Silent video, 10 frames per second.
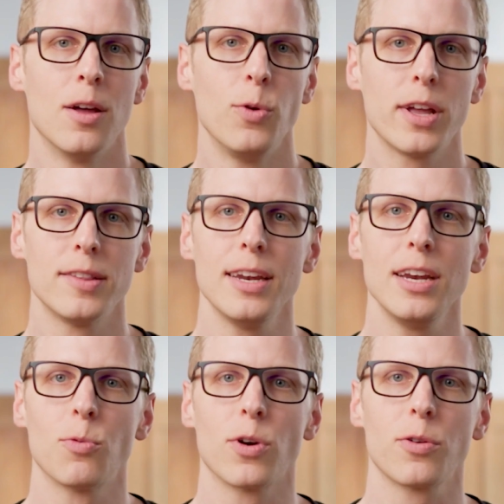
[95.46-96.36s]
We continue
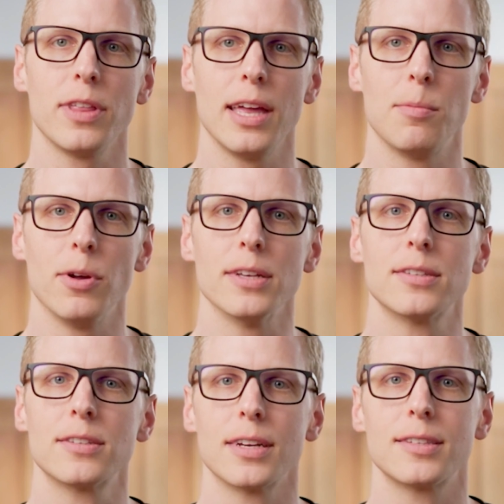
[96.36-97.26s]
to work with
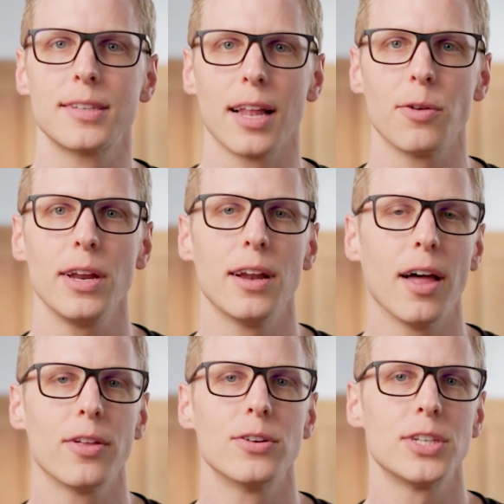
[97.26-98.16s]
AWS to accelerate
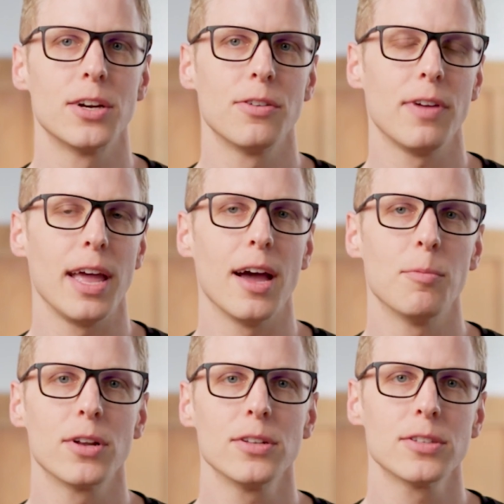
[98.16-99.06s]
other generative AI
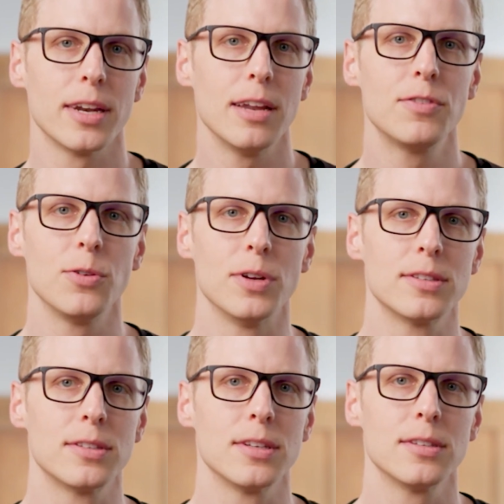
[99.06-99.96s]
models on INF2
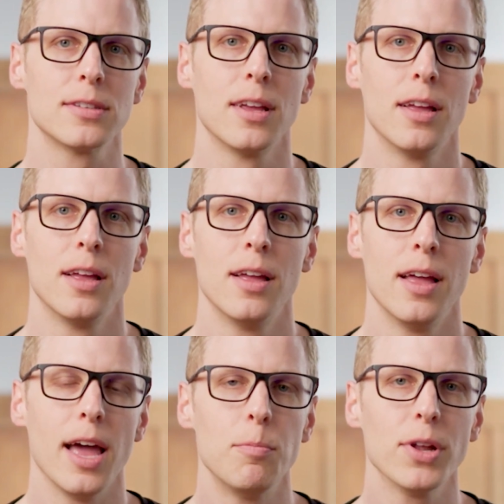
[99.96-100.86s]
instances.
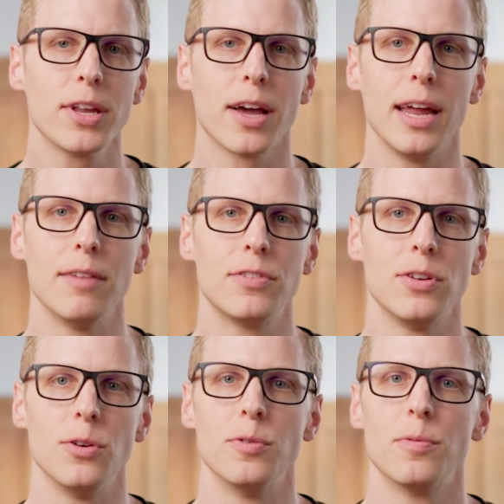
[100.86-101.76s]
And building on
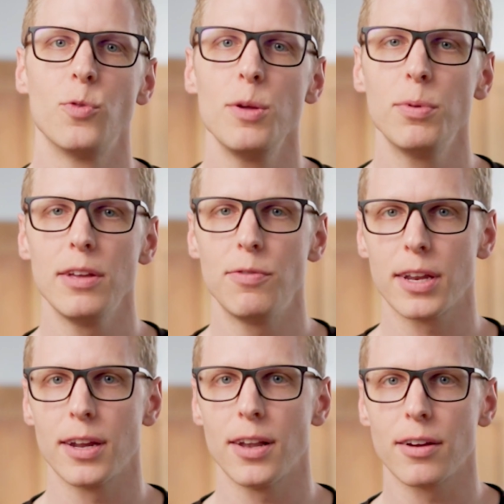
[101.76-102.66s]
INF2, we believe we
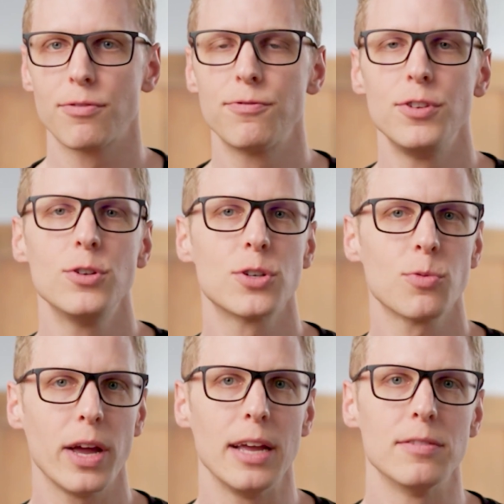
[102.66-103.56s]
can unlock future
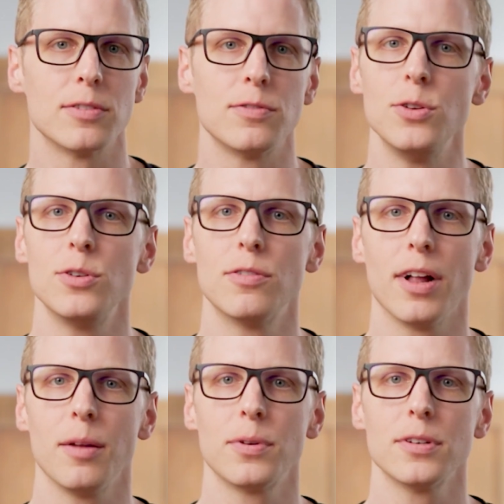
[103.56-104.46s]
waves of new
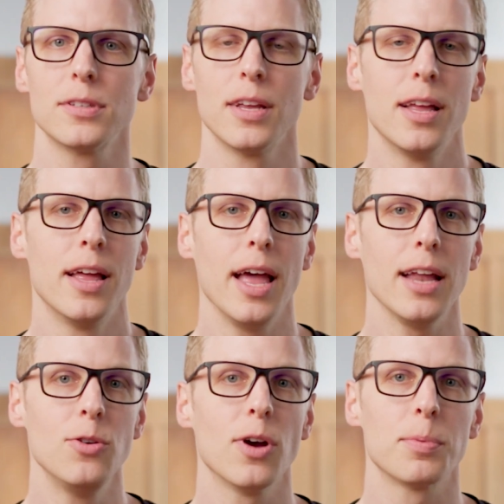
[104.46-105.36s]
developers
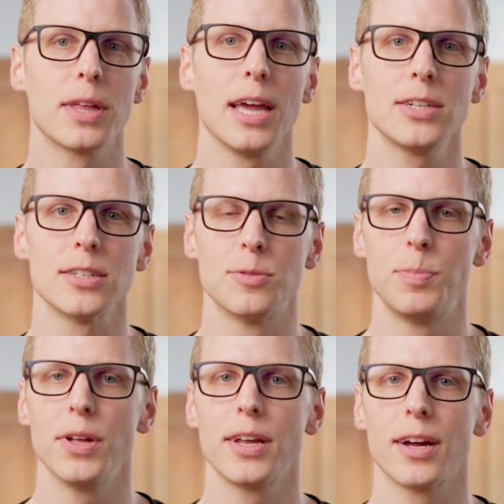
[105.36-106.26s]
and new applications
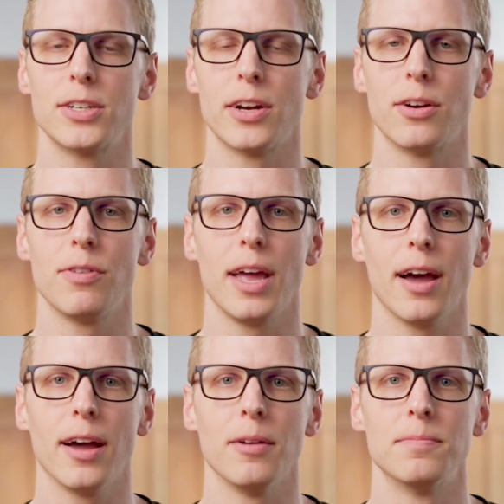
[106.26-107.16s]
building on generative
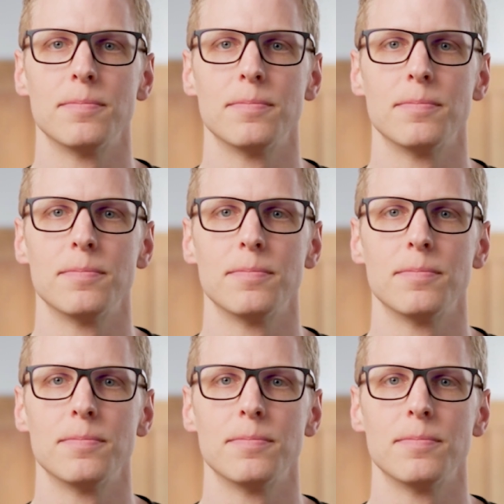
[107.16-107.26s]
AI